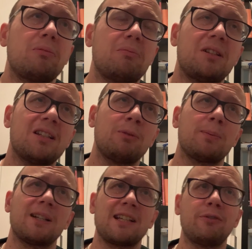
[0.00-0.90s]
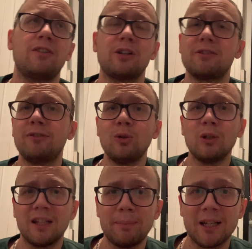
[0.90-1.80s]
in some respects, how far he's
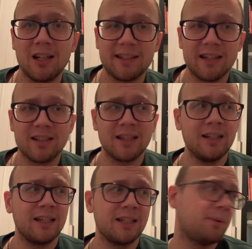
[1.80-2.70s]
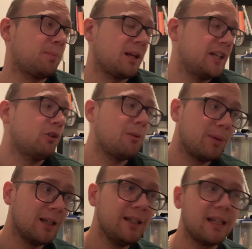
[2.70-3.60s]
fallen in Mikel Arteta's thinking. He's been playing
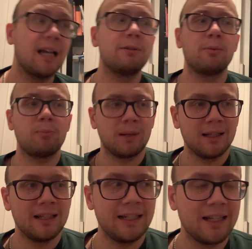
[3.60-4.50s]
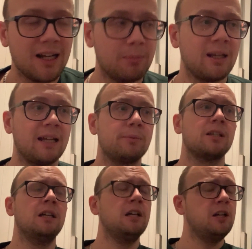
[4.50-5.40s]
Europa League games, he's been playing League Cup games.
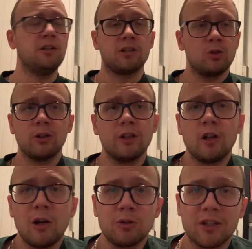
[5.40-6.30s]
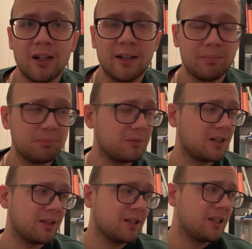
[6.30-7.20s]
He's scored a good goal tonight,
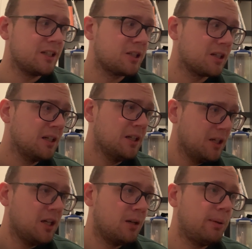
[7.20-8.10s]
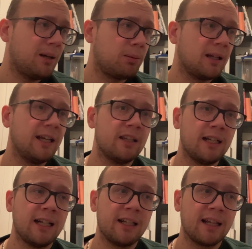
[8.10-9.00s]
and I think he's a better player than
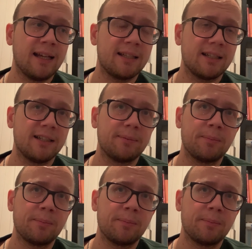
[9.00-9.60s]
Eddie Nketiah.